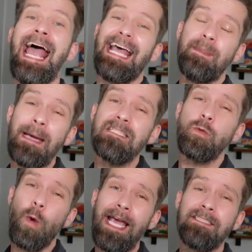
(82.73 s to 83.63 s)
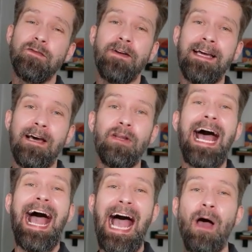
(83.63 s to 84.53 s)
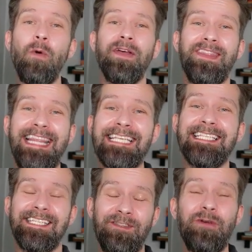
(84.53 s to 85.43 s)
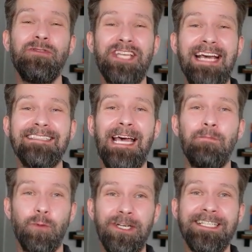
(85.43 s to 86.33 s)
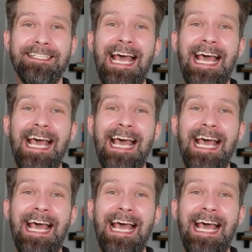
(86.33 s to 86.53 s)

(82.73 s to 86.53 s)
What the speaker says: And the best way to find out how this new check type works